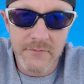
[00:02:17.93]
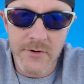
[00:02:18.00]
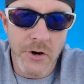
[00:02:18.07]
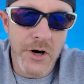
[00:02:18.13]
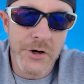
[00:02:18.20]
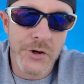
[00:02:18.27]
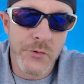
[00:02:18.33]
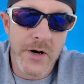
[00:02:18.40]

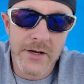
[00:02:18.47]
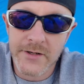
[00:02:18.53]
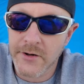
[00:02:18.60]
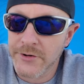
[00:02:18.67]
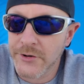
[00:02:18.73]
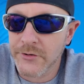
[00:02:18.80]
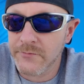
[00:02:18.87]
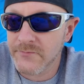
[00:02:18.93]
Already knew what I don't
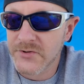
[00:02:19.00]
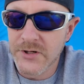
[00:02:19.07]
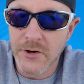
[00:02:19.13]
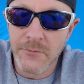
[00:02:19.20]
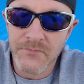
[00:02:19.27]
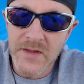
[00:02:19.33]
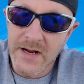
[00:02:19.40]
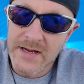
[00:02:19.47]
do.
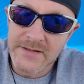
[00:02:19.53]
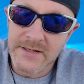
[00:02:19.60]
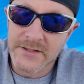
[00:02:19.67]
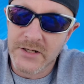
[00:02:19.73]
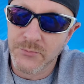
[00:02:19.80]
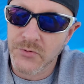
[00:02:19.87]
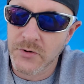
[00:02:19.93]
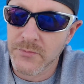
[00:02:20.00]
So I guess that's
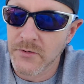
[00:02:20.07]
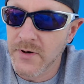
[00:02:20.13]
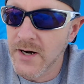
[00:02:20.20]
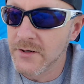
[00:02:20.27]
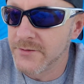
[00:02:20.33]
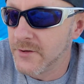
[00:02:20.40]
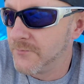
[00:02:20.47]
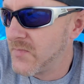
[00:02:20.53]
an improvement, right?
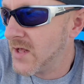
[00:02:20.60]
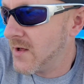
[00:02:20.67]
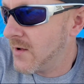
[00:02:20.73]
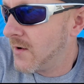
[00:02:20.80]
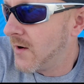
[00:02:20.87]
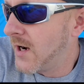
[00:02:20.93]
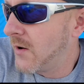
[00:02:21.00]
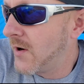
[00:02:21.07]
So
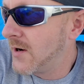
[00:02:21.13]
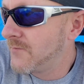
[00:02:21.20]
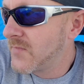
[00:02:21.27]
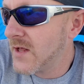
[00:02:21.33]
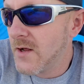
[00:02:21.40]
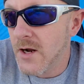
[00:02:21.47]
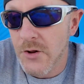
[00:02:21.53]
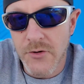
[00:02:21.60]
anyway,
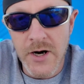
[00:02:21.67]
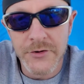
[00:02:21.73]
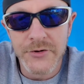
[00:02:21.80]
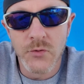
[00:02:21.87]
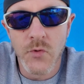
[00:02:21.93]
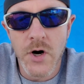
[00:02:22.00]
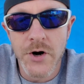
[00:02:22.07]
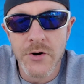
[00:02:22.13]
they're out there
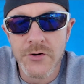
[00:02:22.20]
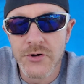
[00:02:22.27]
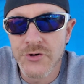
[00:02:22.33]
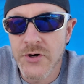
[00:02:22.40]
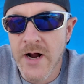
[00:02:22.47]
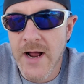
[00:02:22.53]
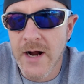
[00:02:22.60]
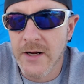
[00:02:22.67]
watering the
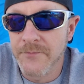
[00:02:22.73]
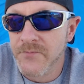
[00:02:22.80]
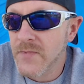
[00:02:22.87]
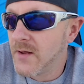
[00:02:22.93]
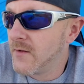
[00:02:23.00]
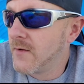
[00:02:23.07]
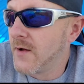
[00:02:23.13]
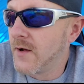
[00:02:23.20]
track.
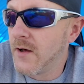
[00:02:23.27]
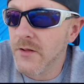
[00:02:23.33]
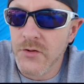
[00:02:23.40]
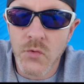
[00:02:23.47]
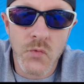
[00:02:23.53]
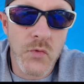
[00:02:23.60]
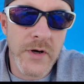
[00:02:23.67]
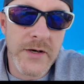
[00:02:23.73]
The
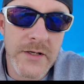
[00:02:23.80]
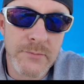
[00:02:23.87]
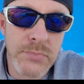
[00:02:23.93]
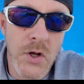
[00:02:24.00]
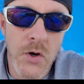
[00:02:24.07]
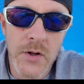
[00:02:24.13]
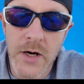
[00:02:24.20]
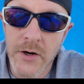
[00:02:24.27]
wind is
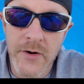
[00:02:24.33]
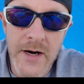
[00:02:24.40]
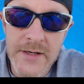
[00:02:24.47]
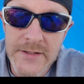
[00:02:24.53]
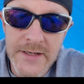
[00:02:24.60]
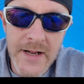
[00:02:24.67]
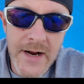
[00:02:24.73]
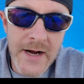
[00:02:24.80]
blowing like crazy
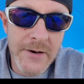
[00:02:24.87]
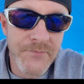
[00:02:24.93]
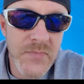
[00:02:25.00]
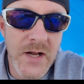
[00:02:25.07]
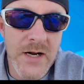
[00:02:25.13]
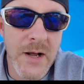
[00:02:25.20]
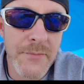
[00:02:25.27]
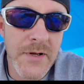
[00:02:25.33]
today. I
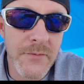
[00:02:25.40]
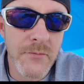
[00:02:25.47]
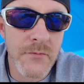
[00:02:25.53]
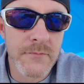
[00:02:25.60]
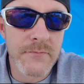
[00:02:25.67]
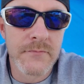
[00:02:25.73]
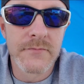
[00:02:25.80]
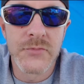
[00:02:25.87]
got me a
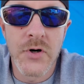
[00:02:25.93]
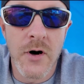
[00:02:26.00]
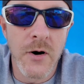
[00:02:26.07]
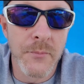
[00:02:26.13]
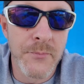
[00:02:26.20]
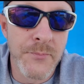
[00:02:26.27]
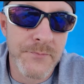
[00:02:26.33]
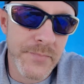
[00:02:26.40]
tarp
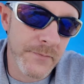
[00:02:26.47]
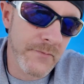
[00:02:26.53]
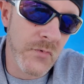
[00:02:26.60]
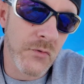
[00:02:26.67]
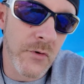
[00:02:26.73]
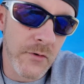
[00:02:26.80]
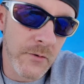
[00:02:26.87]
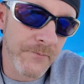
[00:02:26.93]

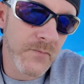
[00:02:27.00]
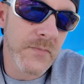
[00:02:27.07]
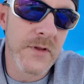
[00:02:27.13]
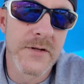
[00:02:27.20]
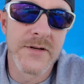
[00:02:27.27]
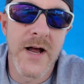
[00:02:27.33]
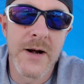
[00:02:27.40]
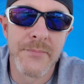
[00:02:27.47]
or
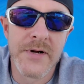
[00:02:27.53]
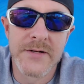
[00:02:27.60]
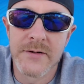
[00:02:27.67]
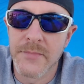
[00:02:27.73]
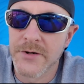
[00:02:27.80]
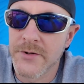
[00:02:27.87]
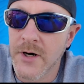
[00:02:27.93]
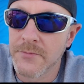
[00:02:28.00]
side piece on
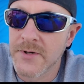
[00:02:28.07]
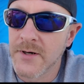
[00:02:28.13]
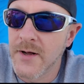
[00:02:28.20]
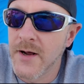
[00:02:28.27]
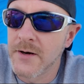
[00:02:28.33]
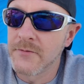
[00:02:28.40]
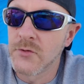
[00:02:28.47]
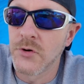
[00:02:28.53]
my tarp
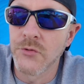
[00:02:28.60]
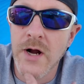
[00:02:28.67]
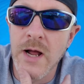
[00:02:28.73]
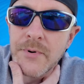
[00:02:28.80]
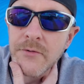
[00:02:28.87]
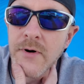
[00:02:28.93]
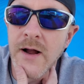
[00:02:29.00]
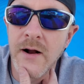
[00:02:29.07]
tonight. I'm going to wrap
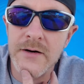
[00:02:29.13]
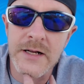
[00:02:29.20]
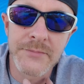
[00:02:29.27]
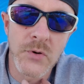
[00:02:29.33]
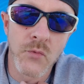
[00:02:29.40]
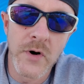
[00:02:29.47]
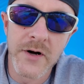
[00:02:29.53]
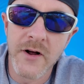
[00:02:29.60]
it around, keep
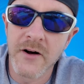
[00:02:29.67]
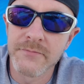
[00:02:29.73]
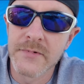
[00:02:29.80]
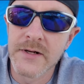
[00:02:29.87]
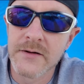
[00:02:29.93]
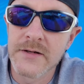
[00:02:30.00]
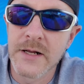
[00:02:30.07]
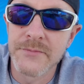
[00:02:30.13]
the wind off
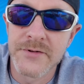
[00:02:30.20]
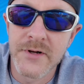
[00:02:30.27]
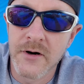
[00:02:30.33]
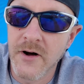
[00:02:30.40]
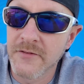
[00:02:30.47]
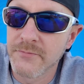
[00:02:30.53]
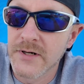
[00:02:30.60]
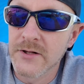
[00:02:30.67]
me, keep the sun
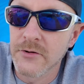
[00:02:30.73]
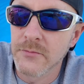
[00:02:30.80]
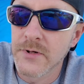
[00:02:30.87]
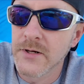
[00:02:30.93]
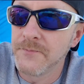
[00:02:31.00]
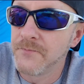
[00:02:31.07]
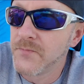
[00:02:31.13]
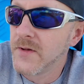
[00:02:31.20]
off me a little bit.